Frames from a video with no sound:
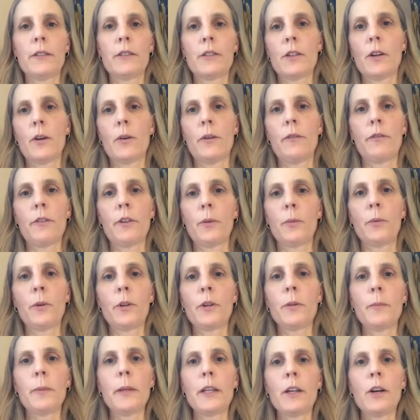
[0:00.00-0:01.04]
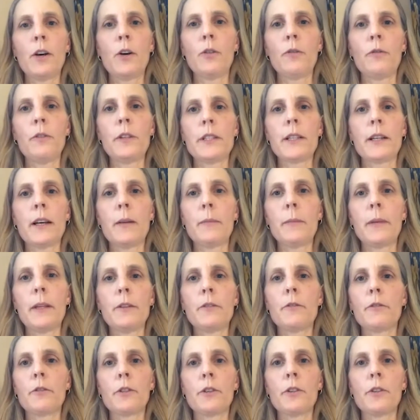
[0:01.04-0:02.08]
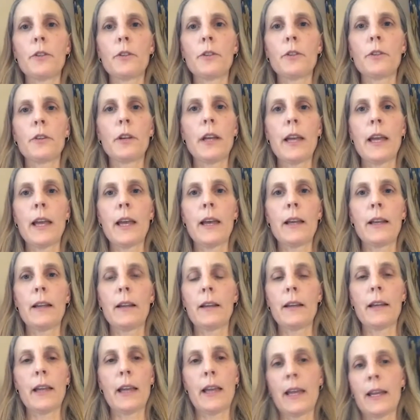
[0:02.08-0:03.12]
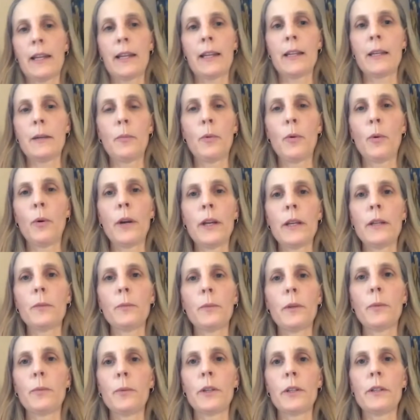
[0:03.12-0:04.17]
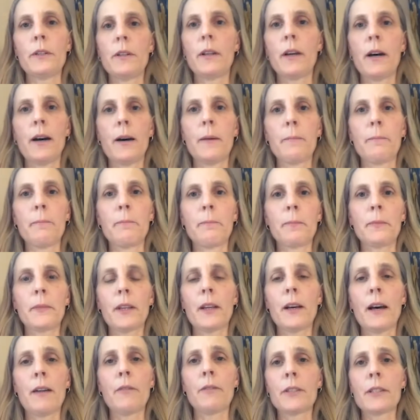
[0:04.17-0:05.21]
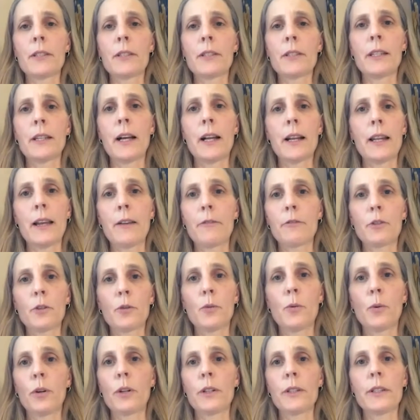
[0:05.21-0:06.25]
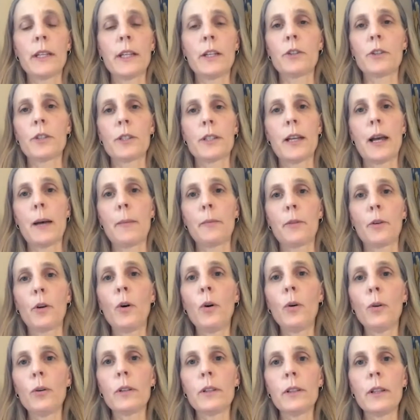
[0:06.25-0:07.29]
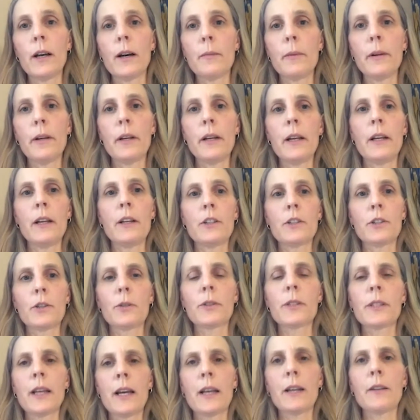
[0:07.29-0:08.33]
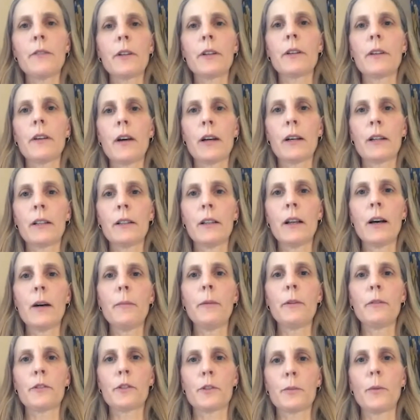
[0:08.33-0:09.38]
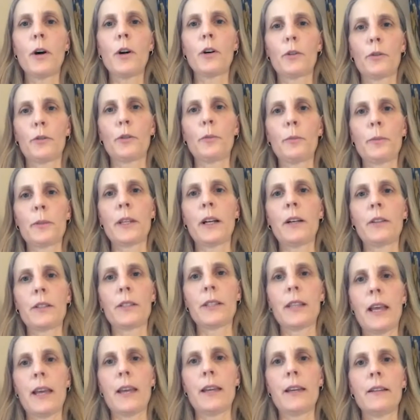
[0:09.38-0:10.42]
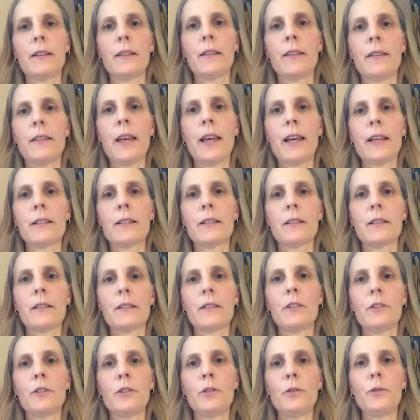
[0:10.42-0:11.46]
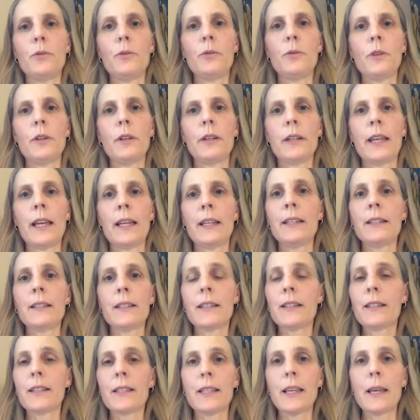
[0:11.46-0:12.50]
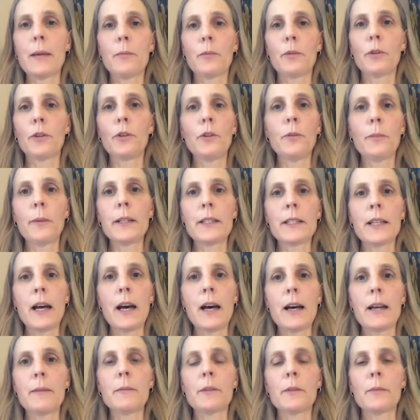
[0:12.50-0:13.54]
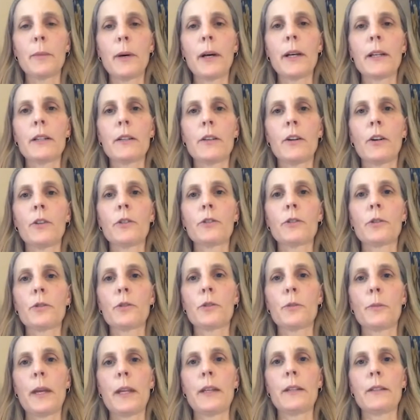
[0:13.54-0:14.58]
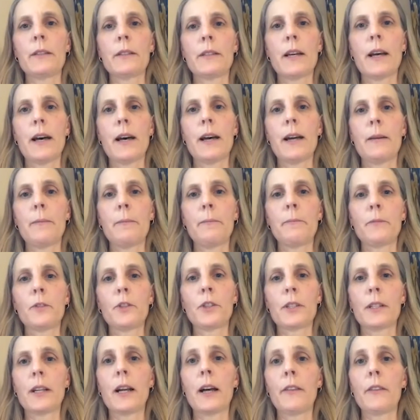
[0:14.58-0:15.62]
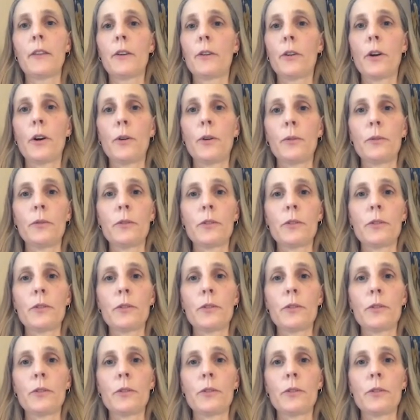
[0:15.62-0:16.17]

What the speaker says: So if there were to be COVID to come in at any point, we would obviously not have to quarantine or stop the whole club. So it's kind of a club of small groups, I'll say, that do get into the same room at times, but also spend time just on their own.